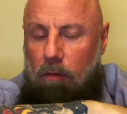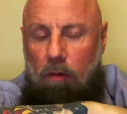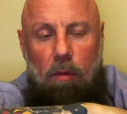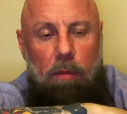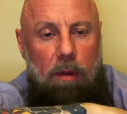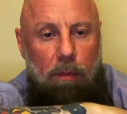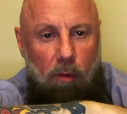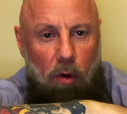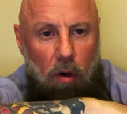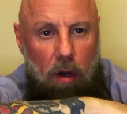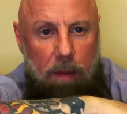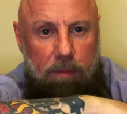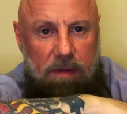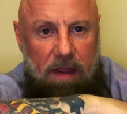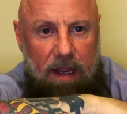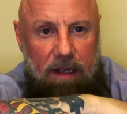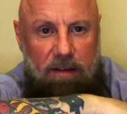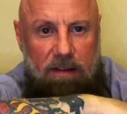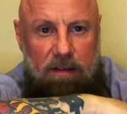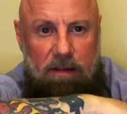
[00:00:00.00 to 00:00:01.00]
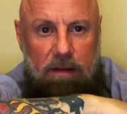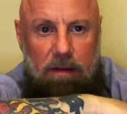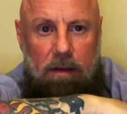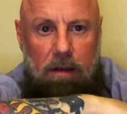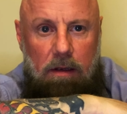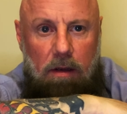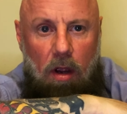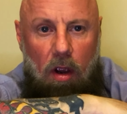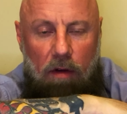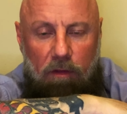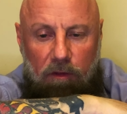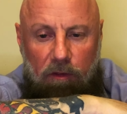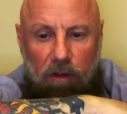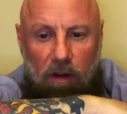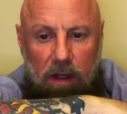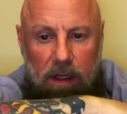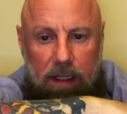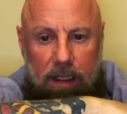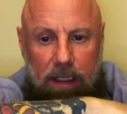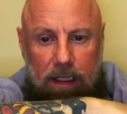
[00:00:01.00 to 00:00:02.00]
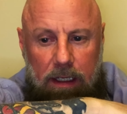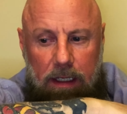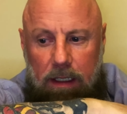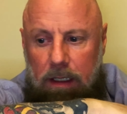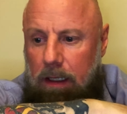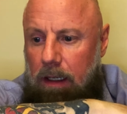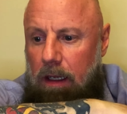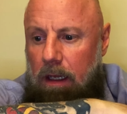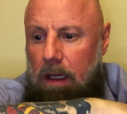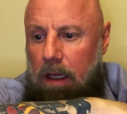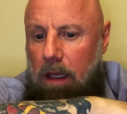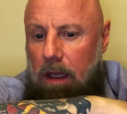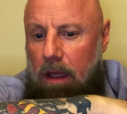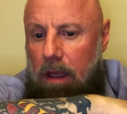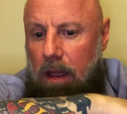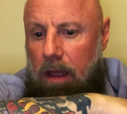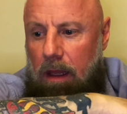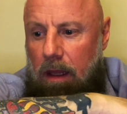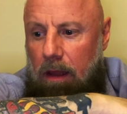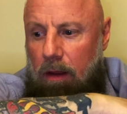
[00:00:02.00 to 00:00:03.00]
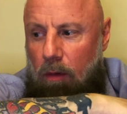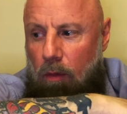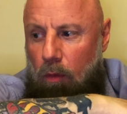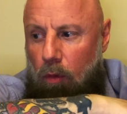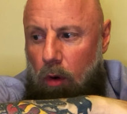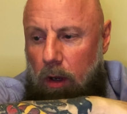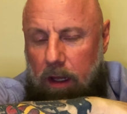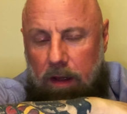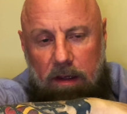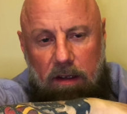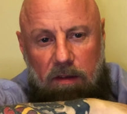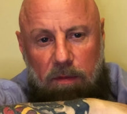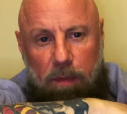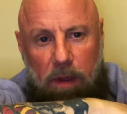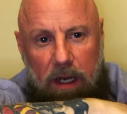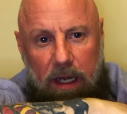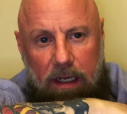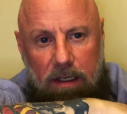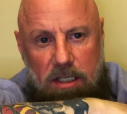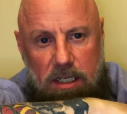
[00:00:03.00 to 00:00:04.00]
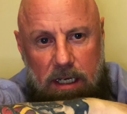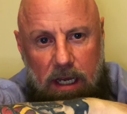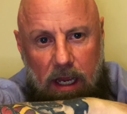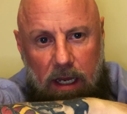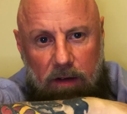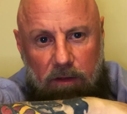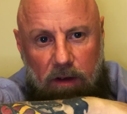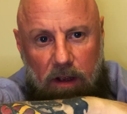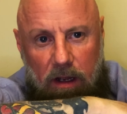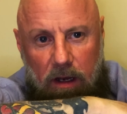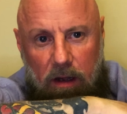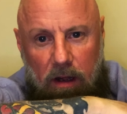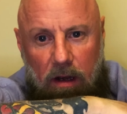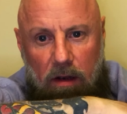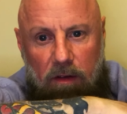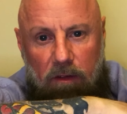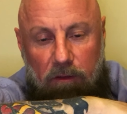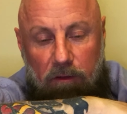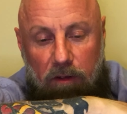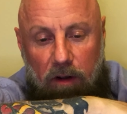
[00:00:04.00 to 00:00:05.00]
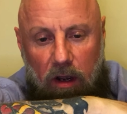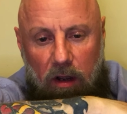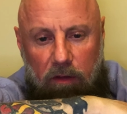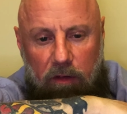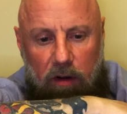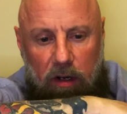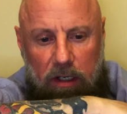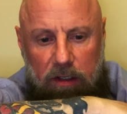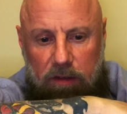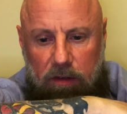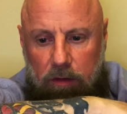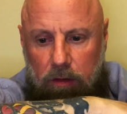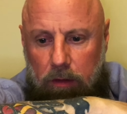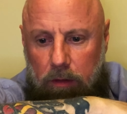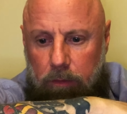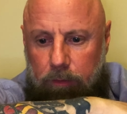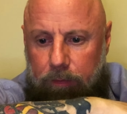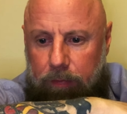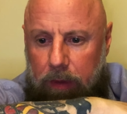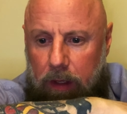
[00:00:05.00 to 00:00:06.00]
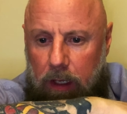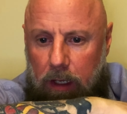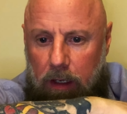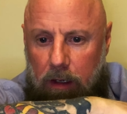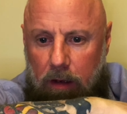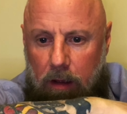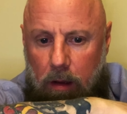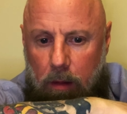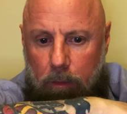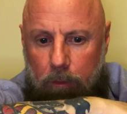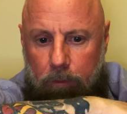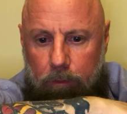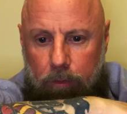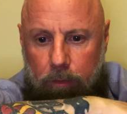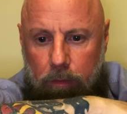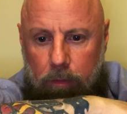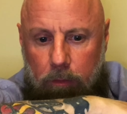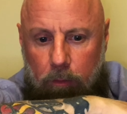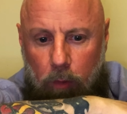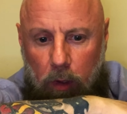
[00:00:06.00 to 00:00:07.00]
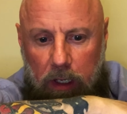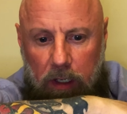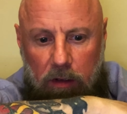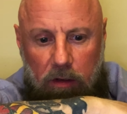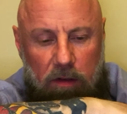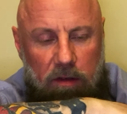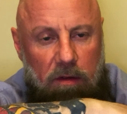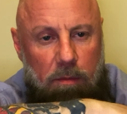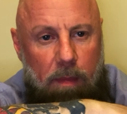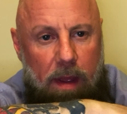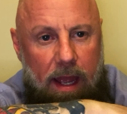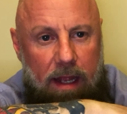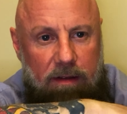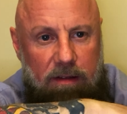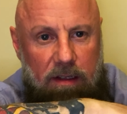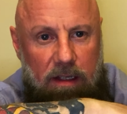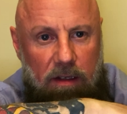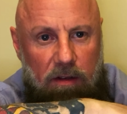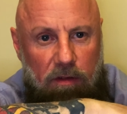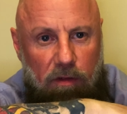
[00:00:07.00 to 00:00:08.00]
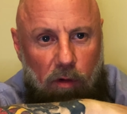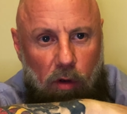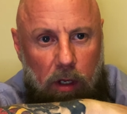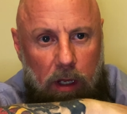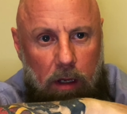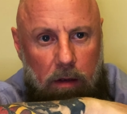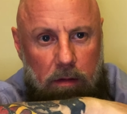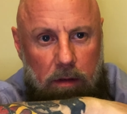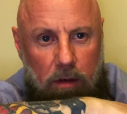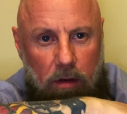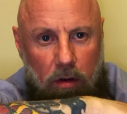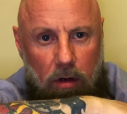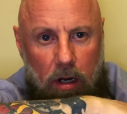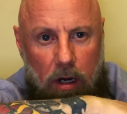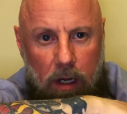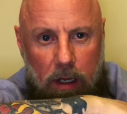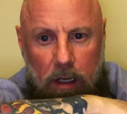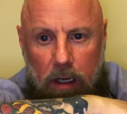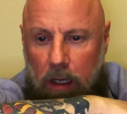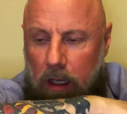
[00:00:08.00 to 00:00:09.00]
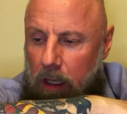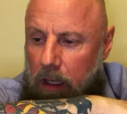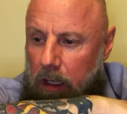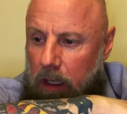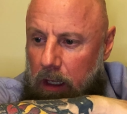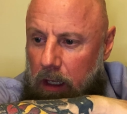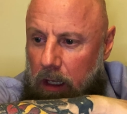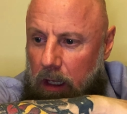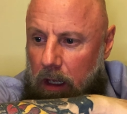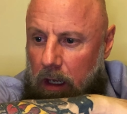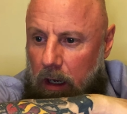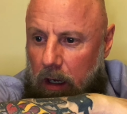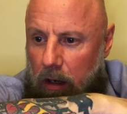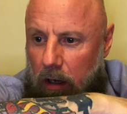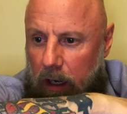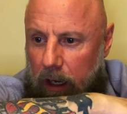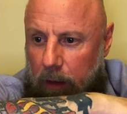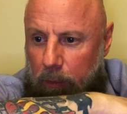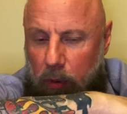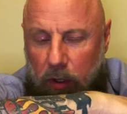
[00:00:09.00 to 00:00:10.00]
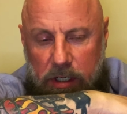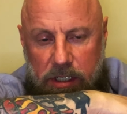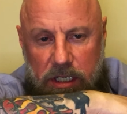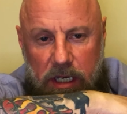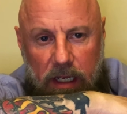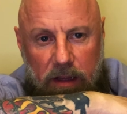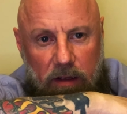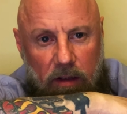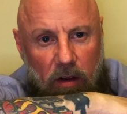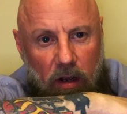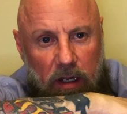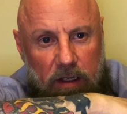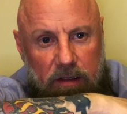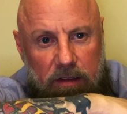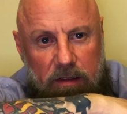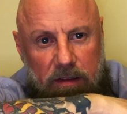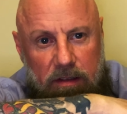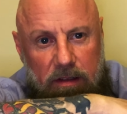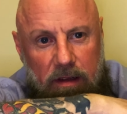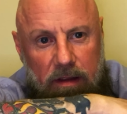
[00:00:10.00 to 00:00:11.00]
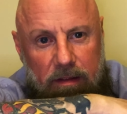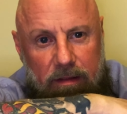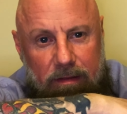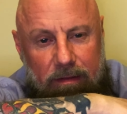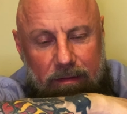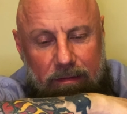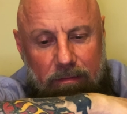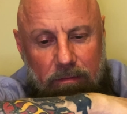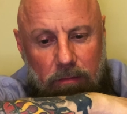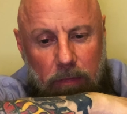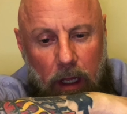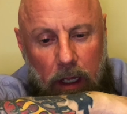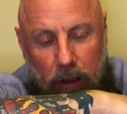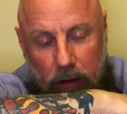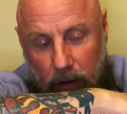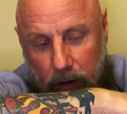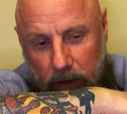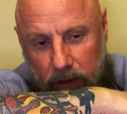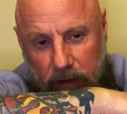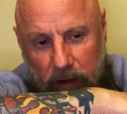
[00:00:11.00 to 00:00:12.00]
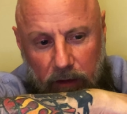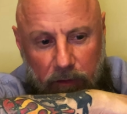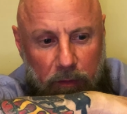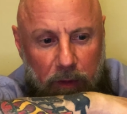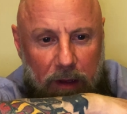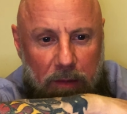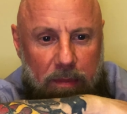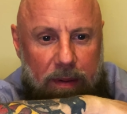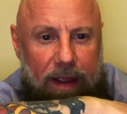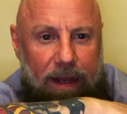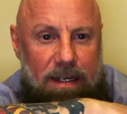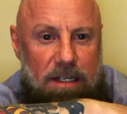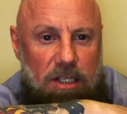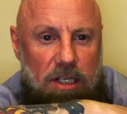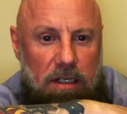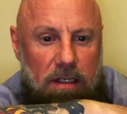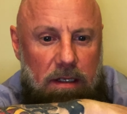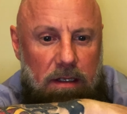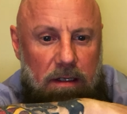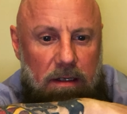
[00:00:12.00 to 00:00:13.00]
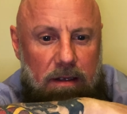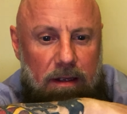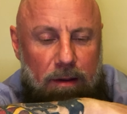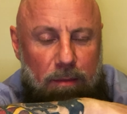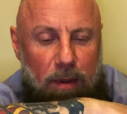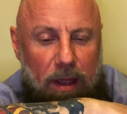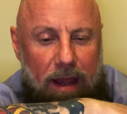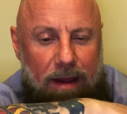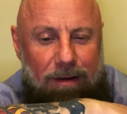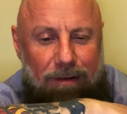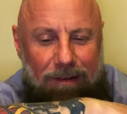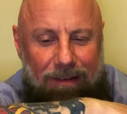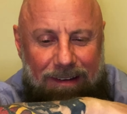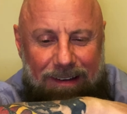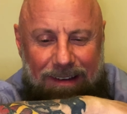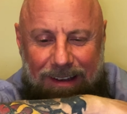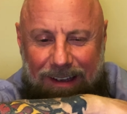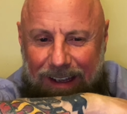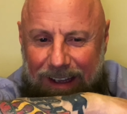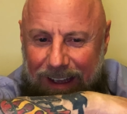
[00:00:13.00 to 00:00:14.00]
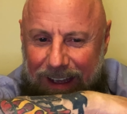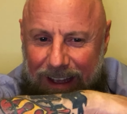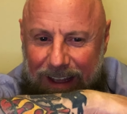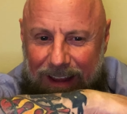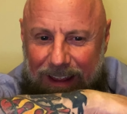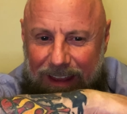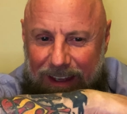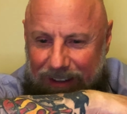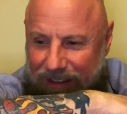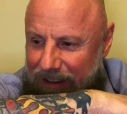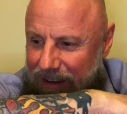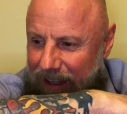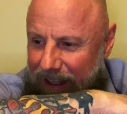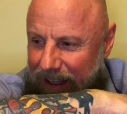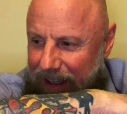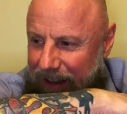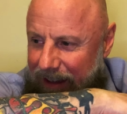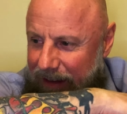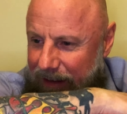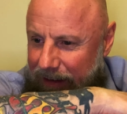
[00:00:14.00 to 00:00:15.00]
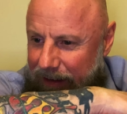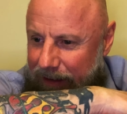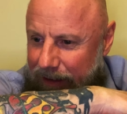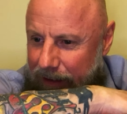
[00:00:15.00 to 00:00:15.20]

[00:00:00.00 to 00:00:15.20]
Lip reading: will be more updates. Hopefully, we'll get this bloody G8 done very, very soon. And we can do some mad skids for you. All right? I appreciate the guys and girls that have been patient about this thing. And